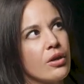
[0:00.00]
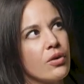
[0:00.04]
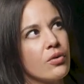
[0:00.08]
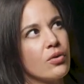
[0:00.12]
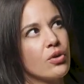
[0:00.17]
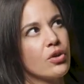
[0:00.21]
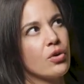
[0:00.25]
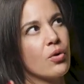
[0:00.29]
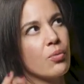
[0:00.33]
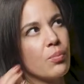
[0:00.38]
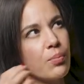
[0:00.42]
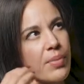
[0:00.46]

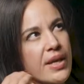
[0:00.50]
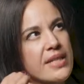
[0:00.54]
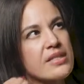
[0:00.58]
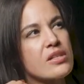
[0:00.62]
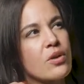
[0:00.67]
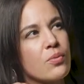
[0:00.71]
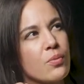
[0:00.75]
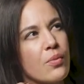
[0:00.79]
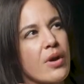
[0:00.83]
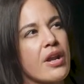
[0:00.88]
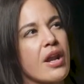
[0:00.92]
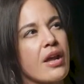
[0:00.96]
you know, based
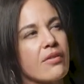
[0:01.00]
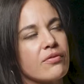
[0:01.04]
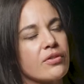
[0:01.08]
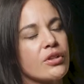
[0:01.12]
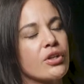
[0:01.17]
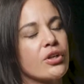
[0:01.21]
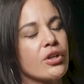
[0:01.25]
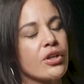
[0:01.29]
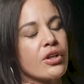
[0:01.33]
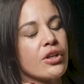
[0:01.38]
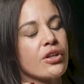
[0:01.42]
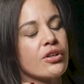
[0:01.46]
on what I've
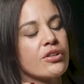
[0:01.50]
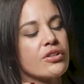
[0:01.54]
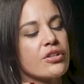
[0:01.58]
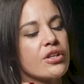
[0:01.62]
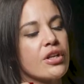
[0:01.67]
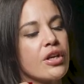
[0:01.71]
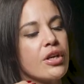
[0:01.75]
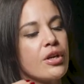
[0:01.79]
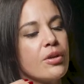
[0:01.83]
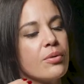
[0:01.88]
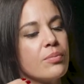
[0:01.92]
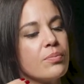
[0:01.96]
learned,
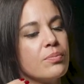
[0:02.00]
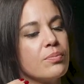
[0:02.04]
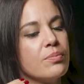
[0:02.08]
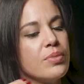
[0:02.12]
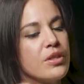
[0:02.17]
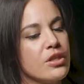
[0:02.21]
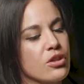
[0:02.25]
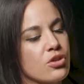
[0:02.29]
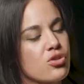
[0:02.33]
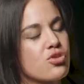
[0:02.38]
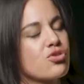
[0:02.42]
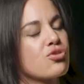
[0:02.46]

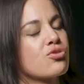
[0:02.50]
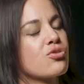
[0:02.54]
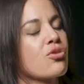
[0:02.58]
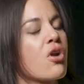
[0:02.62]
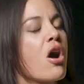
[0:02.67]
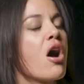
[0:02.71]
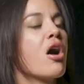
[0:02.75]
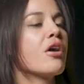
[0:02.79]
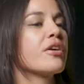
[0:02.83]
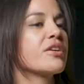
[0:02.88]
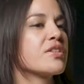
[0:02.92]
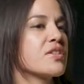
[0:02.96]
being
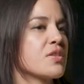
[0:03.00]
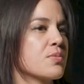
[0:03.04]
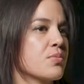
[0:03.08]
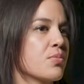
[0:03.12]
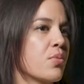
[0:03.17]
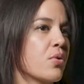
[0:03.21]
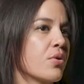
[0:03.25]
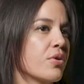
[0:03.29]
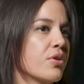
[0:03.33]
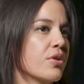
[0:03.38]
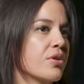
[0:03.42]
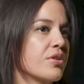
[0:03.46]
strong is
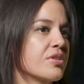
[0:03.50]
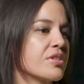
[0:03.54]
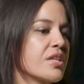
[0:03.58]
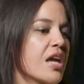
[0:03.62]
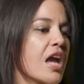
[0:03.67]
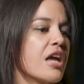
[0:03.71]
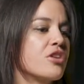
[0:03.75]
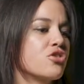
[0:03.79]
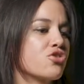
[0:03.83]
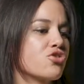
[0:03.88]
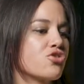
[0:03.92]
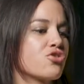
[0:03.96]
important,
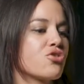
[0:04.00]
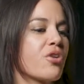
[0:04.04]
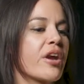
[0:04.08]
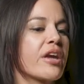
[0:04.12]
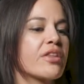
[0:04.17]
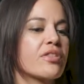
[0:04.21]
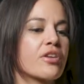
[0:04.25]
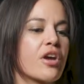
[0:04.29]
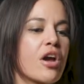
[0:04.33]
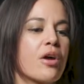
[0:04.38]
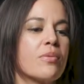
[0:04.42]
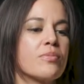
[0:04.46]
and
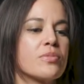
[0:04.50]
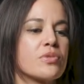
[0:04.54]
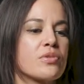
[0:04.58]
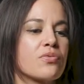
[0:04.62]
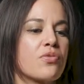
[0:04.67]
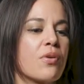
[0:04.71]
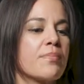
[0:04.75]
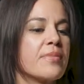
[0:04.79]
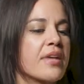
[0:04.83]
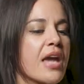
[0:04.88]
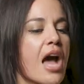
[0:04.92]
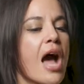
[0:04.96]
strength comes
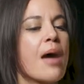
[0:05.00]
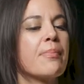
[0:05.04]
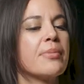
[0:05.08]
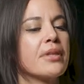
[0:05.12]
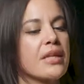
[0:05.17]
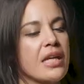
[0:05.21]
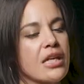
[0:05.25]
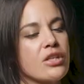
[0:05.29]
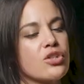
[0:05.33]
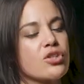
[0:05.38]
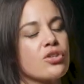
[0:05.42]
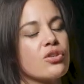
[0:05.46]
from the
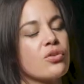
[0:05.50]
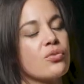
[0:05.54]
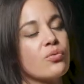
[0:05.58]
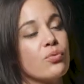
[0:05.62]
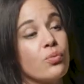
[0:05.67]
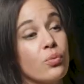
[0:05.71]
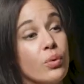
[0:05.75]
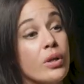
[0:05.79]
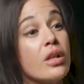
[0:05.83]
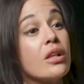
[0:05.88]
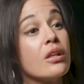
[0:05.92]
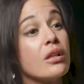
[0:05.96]
application of
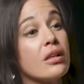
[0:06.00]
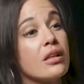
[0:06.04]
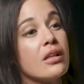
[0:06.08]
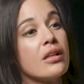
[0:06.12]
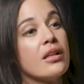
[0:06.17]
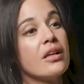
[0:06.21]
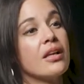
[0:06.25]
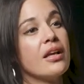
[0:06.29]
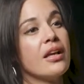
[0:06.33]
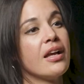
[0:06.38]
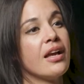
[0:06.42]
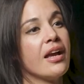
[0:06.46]
will.
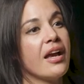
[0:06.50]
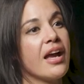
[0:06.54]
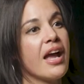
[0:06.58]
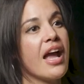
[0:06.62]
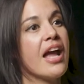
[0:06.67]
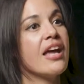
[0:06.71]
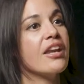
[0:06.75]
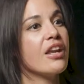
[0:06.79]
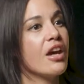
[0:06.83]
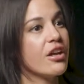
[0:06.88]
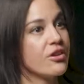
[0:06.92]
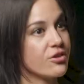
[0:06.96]

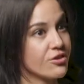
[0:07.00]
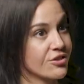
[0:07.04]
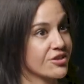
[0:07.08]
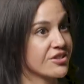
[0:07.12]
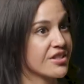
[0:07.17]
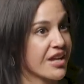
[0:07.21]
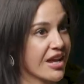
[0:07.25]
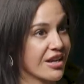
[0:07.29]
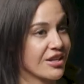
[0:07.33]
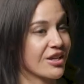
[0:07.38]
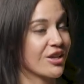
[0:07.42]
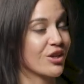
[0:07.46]
And
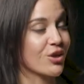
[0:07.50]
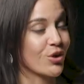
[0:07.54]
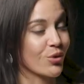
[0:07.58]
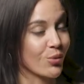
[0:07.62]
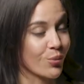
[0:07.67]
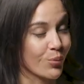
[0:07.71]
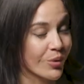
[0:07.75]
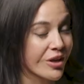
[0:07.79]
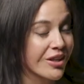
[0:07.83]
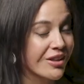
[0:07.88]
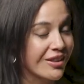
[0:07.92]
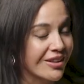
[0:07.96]
understanding your
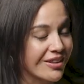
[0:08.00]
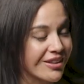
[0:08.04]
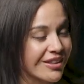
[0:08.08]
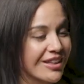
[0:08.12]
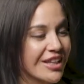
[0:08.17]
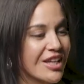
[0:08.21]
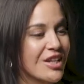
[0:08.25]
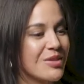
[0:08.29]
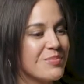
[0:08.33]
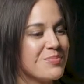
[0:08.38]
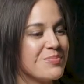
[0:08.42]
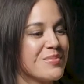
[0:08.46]
will
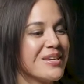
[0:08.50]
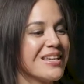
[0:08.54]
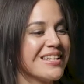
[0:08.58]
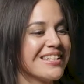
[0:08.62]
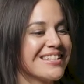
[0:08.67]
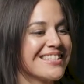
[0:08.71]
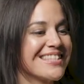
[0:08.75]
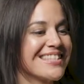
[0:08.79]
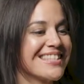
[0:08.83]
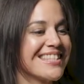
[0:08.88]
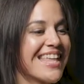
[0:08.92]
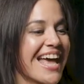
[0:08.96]

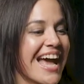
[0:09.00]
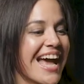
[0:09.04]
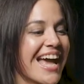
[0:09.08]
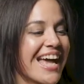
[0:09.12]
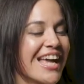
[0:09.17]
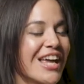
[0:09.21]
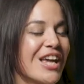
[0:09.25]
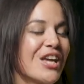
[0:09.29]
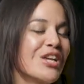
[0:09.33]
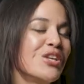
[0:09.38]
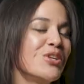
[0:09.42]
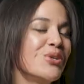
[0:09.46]
means that
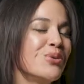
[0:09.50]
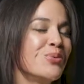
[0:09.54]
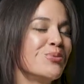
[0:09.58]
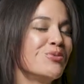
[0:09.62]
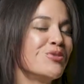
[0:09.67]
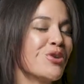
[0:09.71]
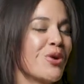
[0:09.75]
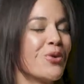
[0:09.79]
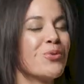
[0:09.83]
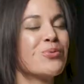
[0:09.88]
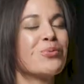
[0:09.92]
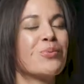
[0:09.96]
you
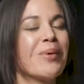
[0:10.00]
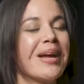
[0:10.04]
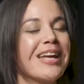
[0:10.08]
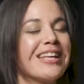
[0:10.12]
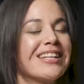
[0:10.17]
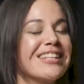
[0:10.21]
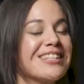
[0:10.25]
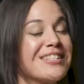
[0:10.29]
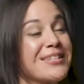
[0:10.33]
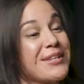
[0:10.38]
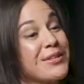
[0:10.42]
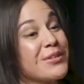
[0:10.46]
don't wait
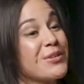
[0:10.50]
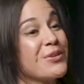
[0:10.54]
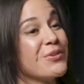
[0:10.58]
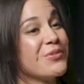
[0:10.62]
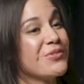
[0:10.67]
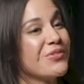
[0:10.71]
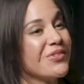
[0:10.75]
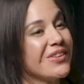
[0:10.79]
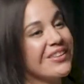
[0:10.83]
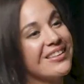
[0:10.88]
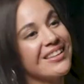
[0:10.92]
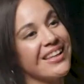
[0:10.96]
until you
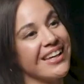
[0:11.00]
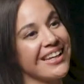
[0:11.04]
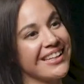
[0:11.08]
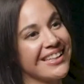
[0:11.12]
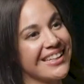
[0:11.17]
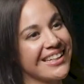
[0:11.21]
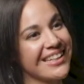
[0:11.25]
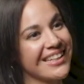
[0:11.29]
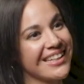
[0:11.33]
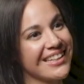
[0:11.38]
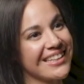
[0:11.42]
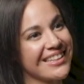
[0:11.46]
feel like
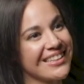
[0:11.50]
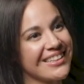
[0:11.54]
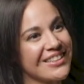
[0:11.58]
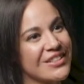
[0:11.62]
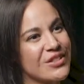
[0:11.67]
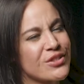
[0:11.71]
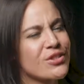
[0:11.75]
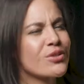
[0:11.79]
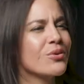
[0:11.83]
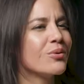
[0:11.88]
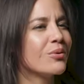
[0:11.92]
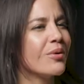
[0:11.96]
it.
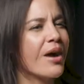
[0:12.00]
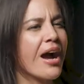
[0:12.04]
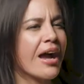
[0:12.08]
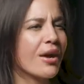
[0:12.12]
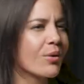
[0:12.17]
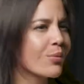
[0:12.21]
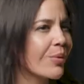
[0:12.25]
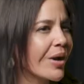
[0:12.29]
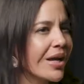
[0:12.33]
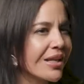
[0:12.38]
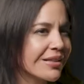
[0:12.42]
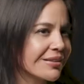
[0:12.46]
So I
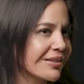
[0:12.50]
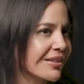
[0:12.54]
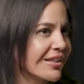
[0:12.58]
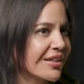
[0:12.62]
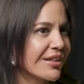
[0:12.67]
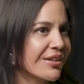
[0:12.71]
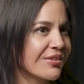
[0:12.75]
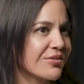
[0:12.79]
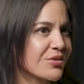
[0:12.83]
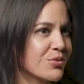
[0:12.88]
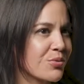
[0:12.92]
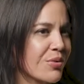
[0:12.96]
weight
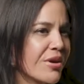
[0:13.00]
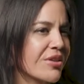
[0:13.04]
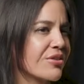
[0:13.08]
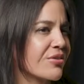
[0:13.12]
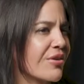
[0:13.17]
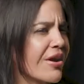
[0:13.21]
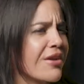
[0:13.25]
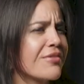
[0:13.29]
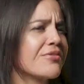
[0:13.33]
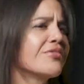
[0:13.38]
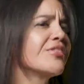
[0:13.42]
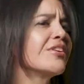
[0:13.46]
lift whether
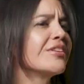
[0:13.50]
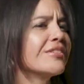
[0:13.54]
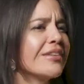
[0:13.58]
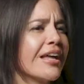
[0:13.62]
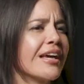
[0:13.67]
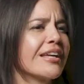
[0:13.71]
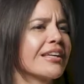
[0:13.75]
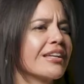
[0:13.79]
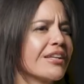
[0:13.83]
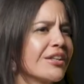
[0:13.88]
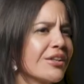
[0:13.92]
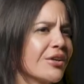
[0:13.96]
I feel
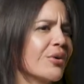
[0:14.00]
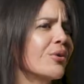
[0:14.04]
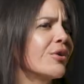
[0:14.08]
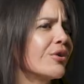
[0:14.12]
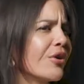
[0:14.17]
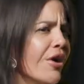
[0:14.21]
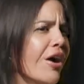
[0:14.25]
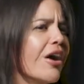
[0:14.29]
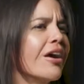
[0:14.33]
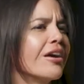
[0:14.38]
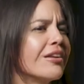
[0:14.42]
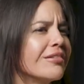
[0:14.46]
like it or
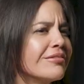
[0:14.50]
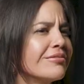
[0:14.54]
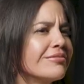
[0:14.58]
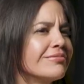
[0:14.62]
not.